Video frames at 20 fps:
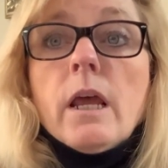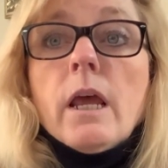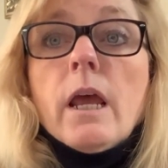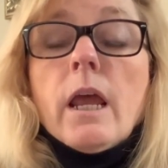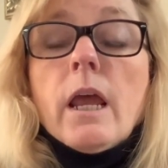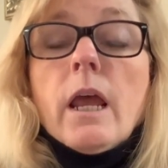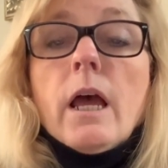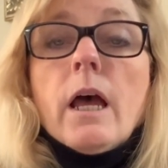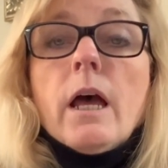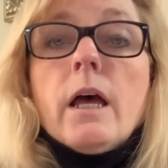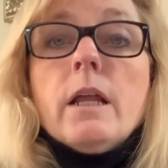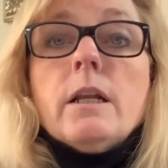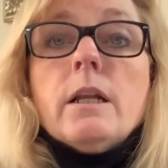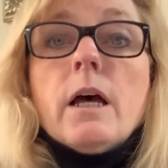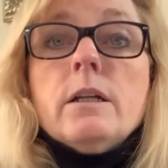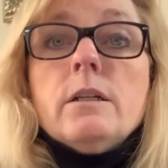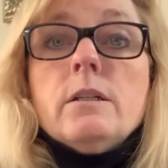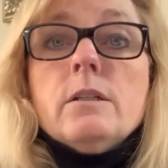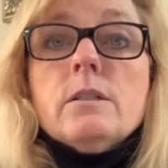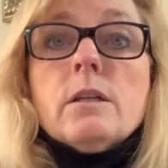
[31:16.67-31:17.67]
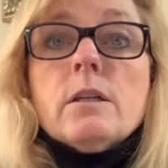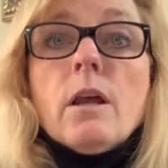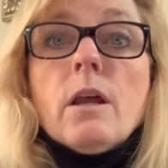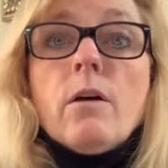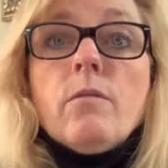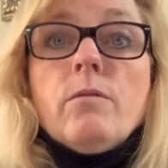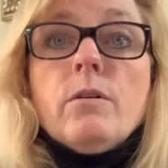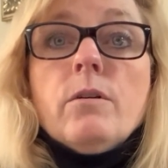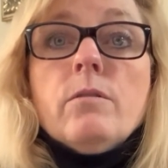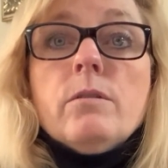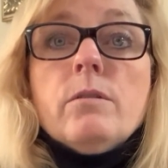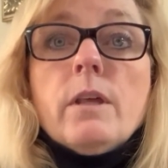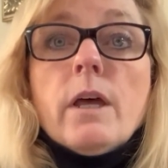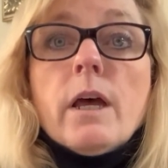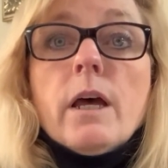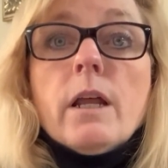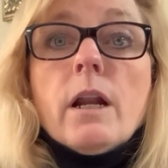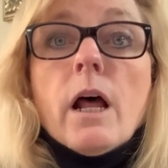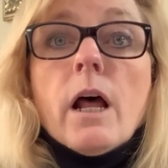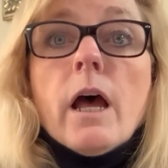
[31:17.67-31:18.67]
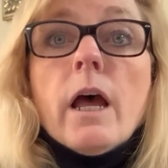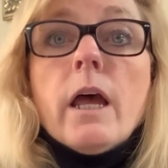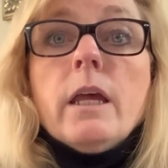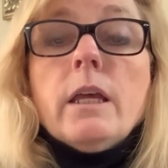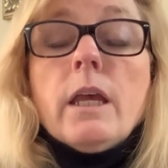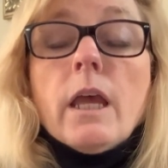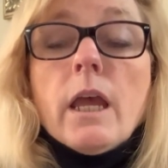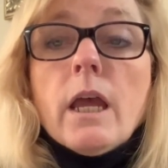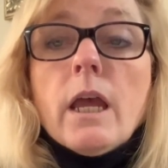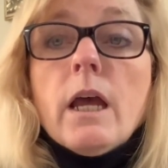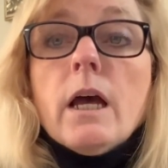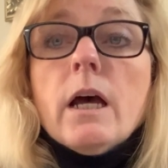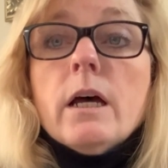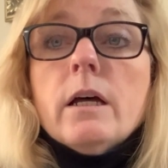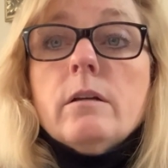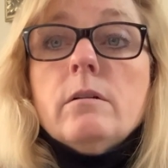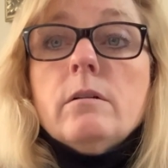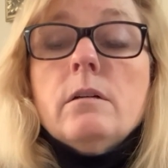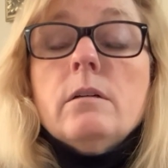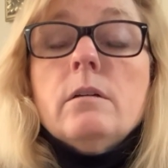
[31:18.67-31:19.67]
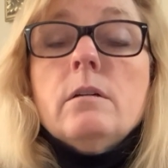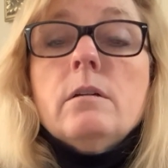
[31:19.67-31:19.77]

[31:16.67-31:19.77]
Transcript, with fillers: And I discovered that I can